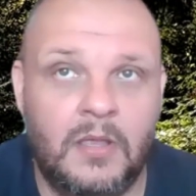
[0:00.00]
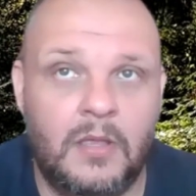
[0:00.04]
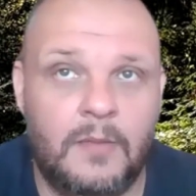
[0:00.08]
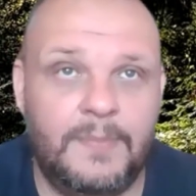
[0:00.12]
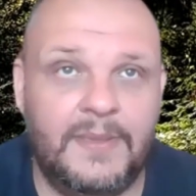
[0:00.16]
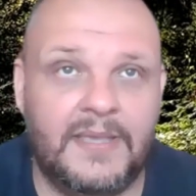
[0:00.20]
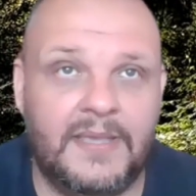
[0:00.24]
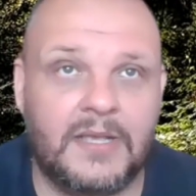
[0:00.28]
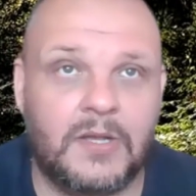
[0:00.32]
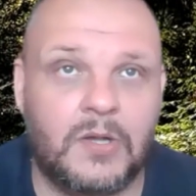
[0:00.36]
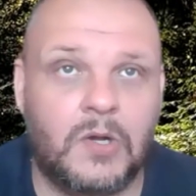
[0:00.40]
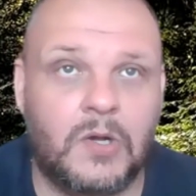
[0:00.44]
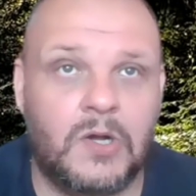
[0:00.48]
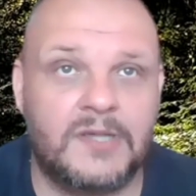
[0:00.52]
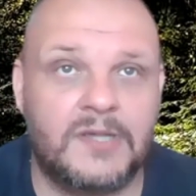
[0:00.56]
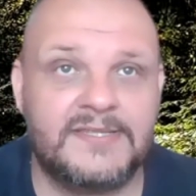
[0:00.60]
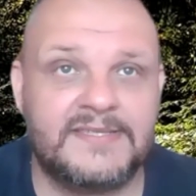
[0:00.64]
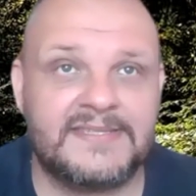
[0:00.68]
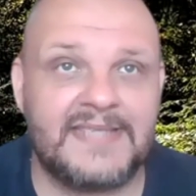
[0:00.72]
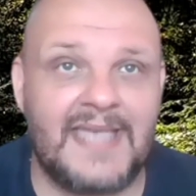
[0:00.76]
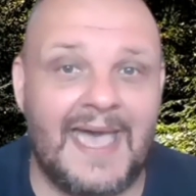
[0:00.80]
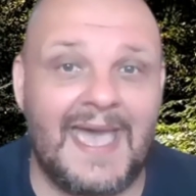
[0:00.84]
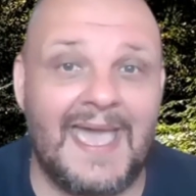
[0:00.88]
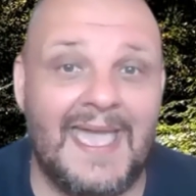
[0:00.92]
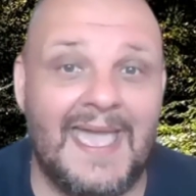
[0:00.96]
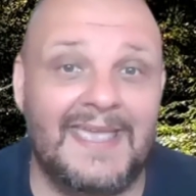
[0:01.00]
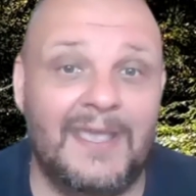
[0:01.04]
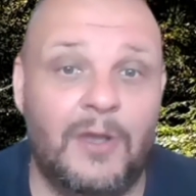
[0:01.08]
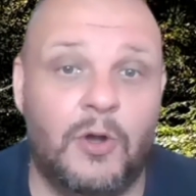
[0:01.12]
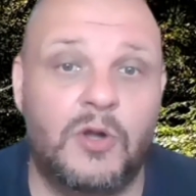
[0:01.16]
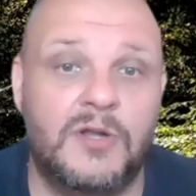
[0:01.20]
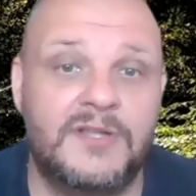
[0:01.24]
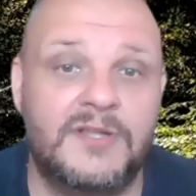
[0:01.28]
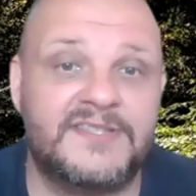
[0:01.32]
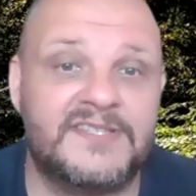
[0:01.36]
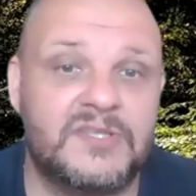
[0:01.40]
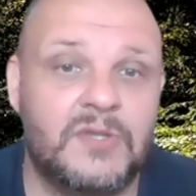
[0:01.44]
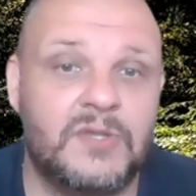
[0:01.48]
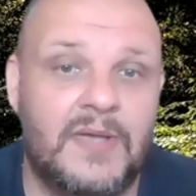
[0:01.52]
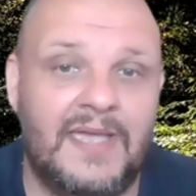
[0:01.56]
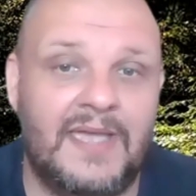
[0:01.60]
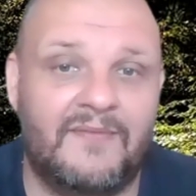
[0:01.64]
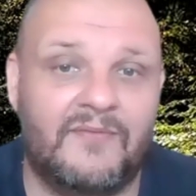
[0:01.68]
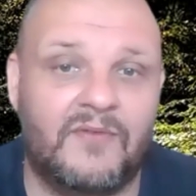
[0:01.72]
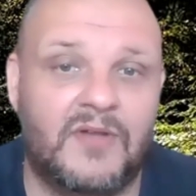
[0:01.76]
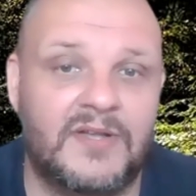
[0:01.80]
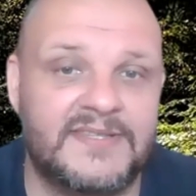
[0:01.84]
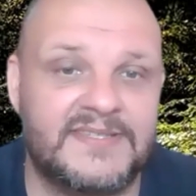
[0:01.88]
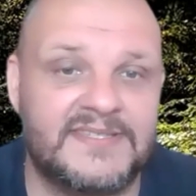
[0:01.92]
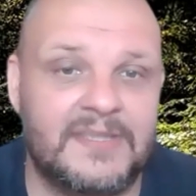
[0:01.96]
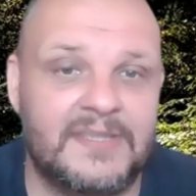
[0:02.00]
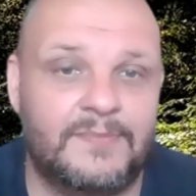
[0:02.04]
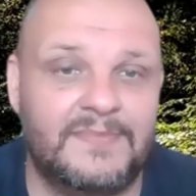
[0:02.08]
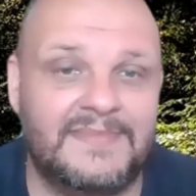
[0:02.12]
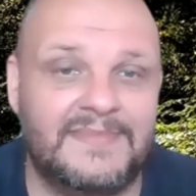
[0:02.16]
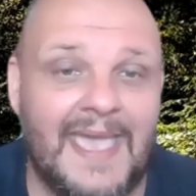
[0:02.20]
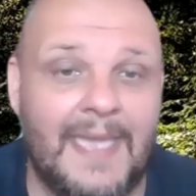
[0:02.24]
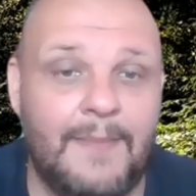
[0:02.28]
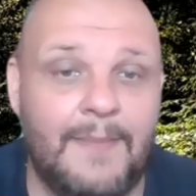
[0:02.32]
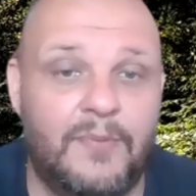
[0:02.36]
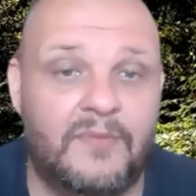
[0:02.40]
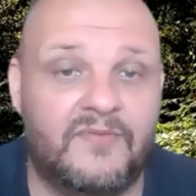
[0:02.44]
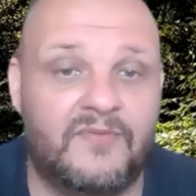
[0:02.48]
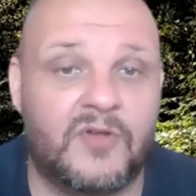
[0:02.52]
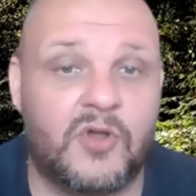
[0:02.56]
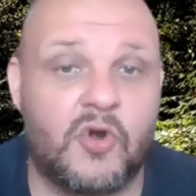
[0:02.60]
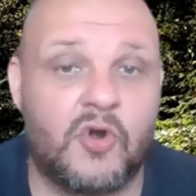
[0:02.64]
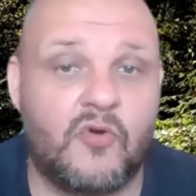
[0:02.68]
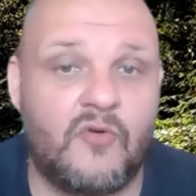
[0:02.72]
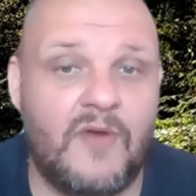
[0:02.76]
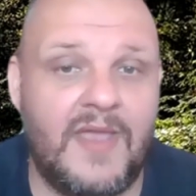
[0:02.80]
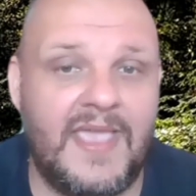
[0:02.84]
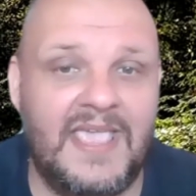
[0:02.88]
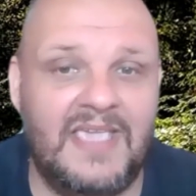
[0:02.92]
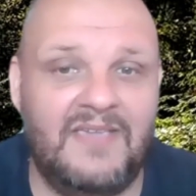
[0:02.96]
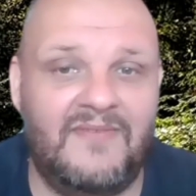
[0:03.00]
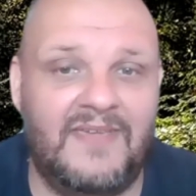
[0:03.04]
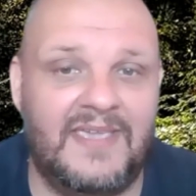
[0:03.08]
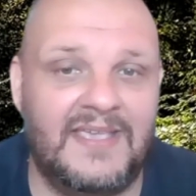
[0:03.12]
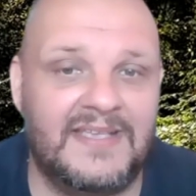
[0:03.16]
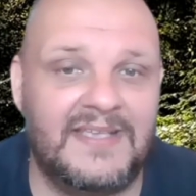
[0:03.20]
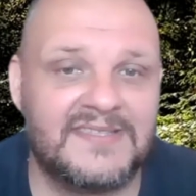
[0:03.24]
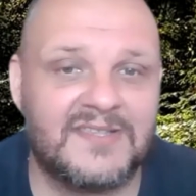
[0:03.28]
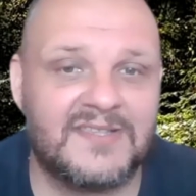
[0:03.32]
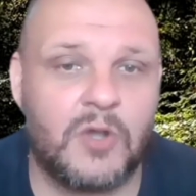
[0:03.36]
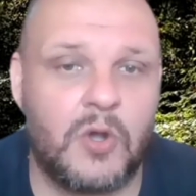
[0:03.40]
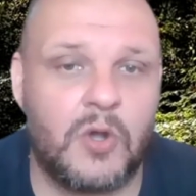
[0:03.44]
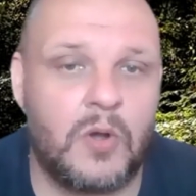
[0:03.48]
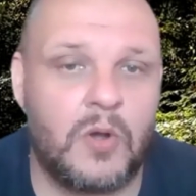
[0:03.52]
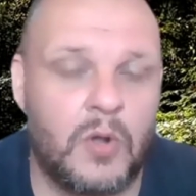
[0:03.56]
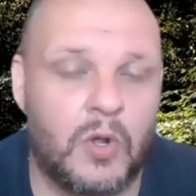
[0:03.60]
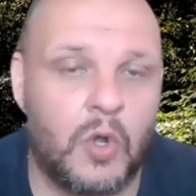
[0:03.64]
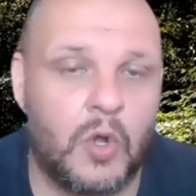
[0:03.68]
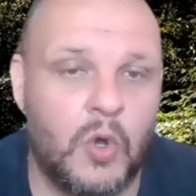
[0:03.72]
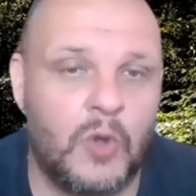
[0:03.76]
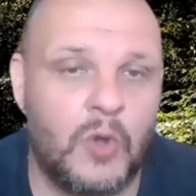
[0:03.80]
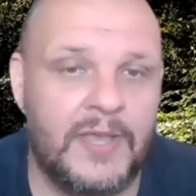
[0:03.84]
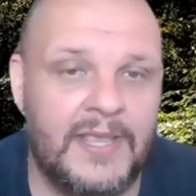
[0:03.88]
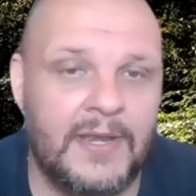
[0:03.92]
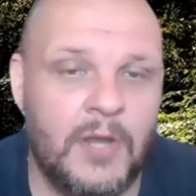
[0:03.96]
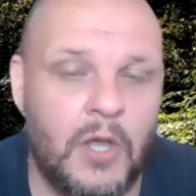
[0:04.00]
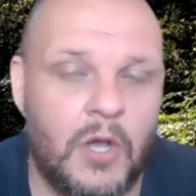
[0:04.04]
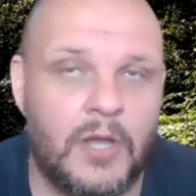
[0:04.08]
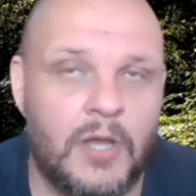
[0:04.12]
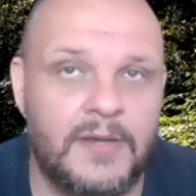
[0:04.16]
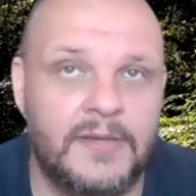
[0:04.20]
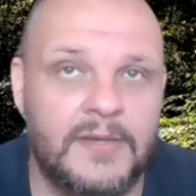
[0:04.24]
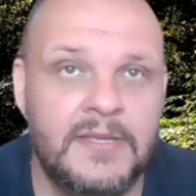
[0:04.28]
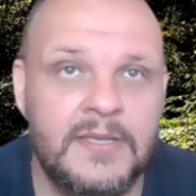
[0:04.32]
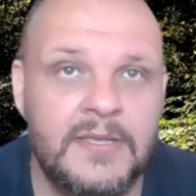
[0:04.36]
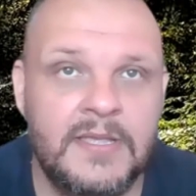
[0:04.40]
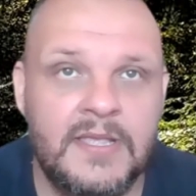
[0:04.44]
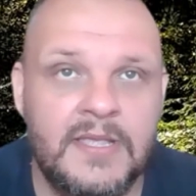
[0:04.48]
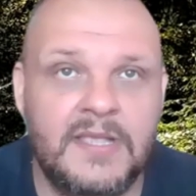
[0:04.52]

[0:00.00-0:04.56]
because I also have got some type of cravings go- going on.